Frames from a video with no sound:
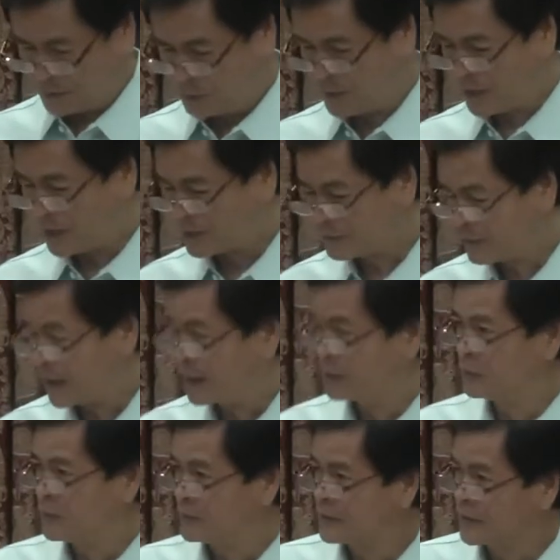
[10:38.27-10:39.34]
with that
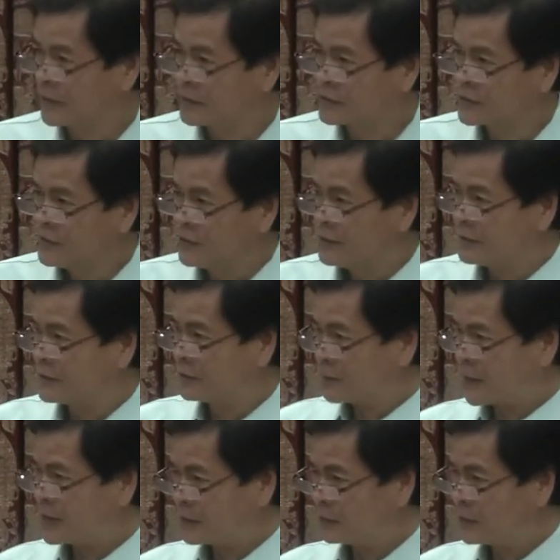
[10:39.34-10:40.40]
parable because the
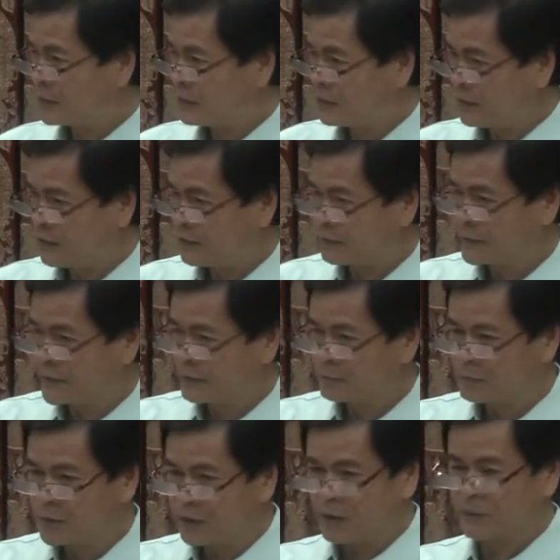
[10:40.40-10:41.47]
parable of the
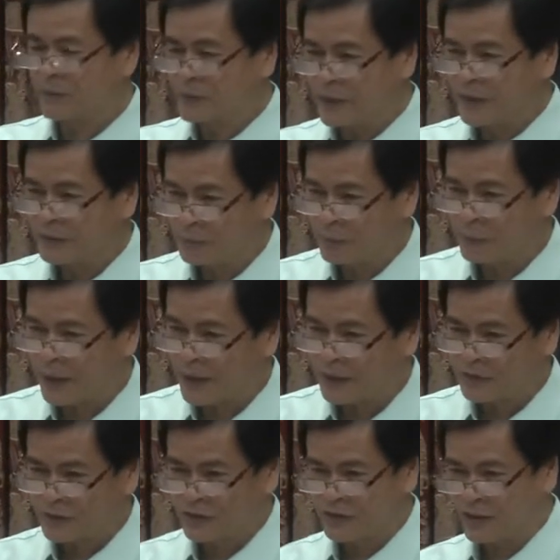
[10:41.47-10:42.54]
pearl of great
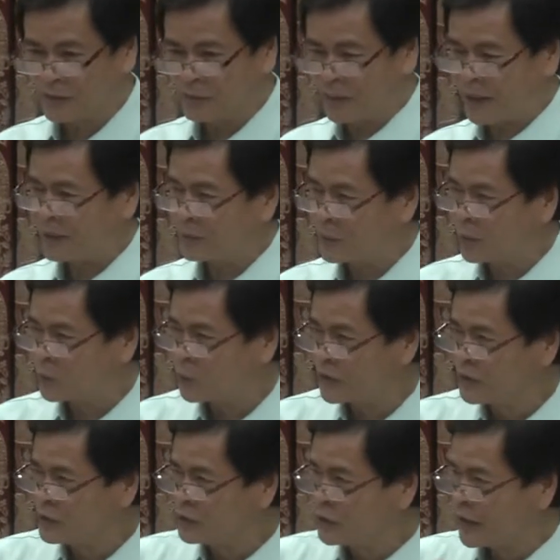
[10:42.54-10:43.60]
price is a parable
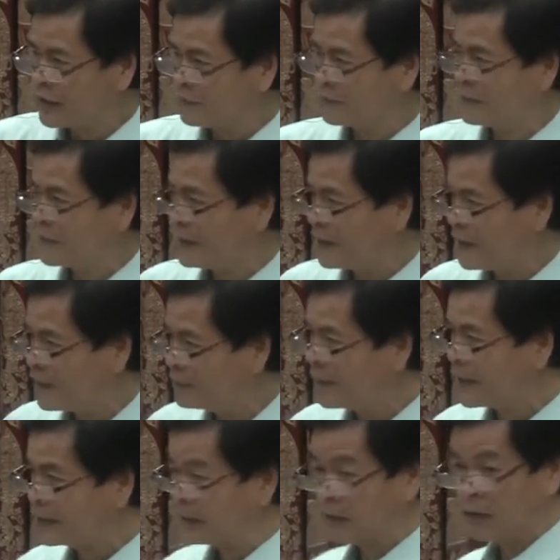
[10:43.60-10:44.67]
where you have a
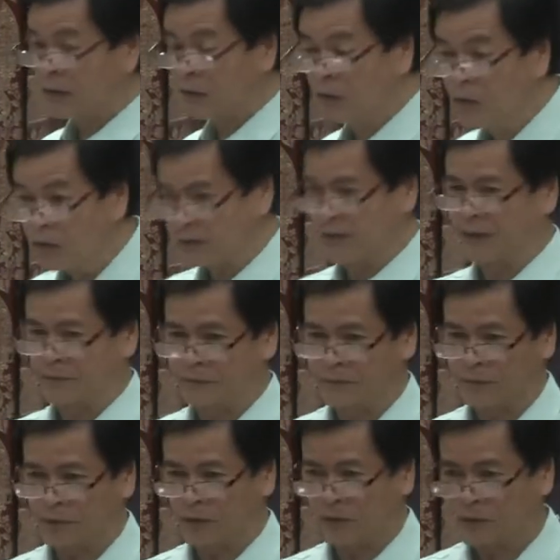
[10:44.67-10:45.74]
man looking
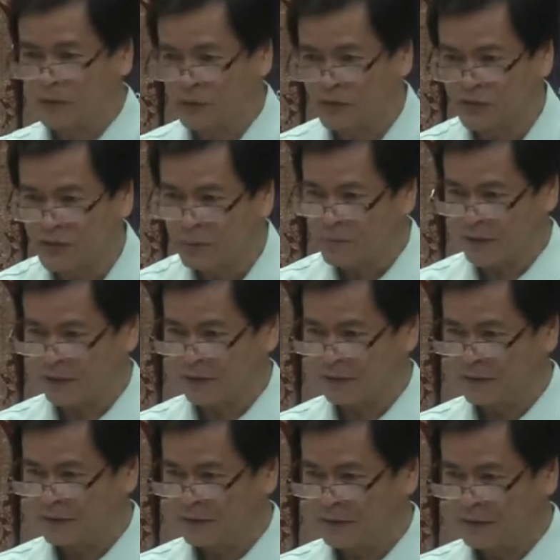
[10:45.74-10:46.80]
for something.
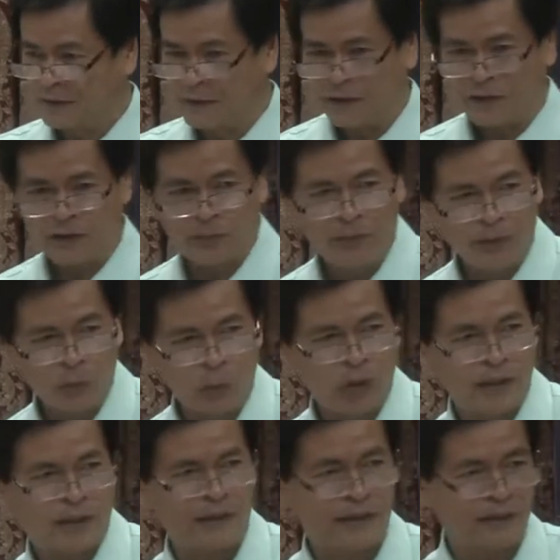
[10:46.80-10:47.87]
He's been
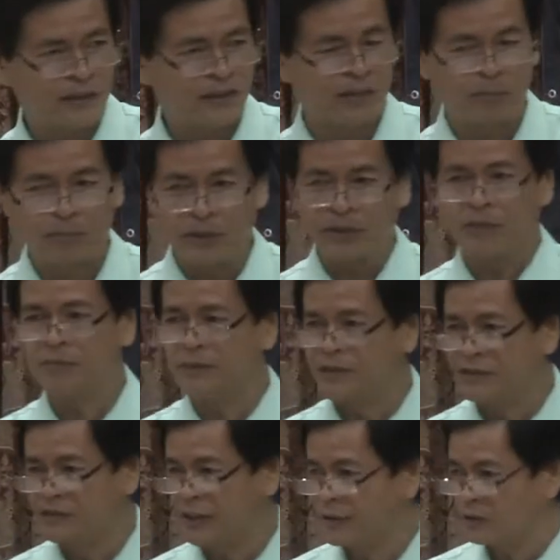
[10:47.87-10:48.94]
working as a pearl
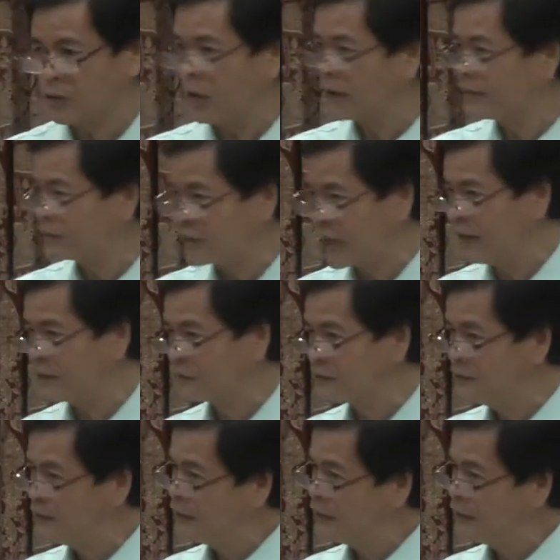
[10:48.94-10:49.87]
merchant all his life